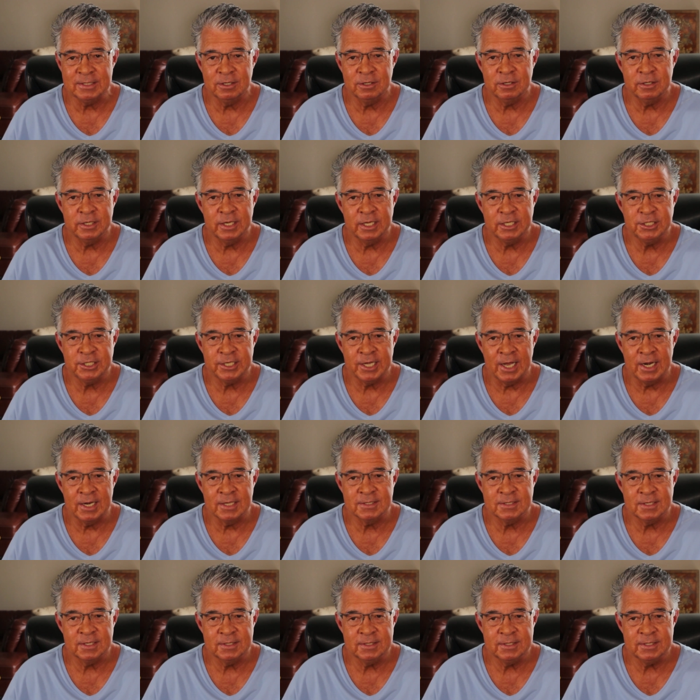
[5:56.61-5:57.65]
or Nigella
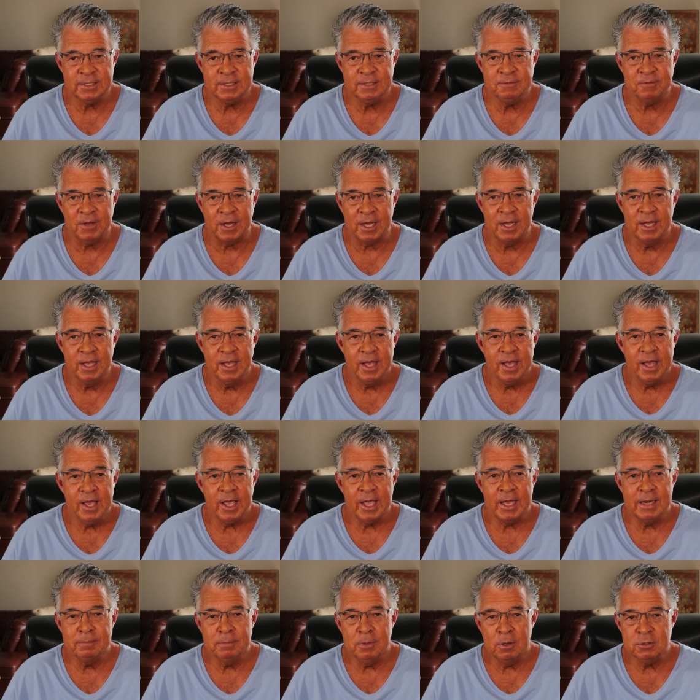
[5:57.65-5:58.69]
sativa,
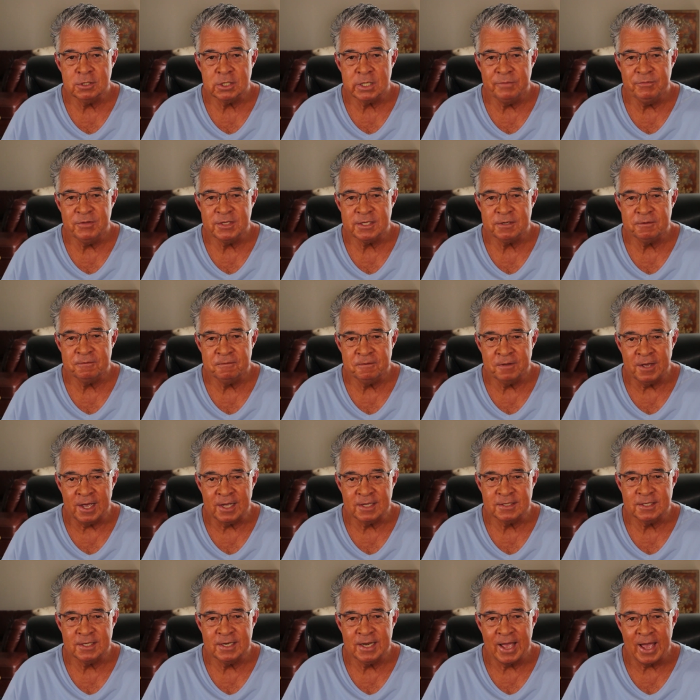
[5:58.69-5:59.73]
and most of its
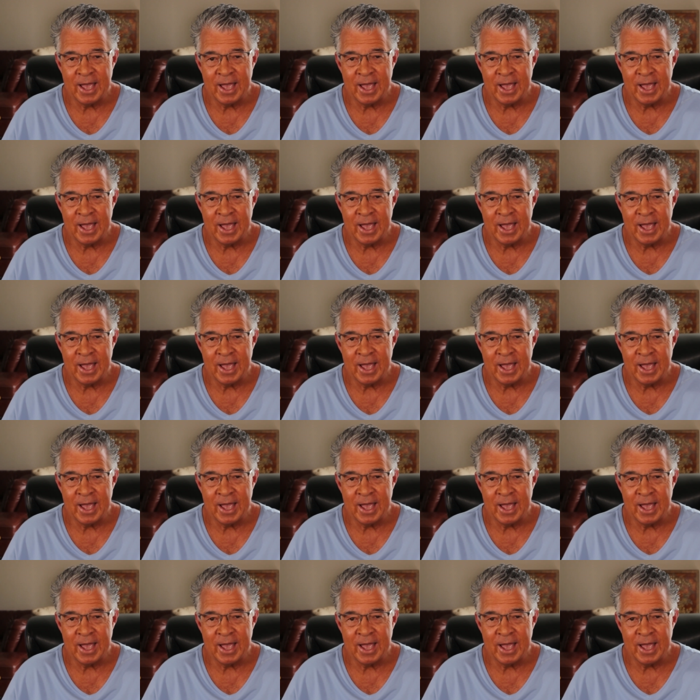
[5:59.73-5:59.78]
effects and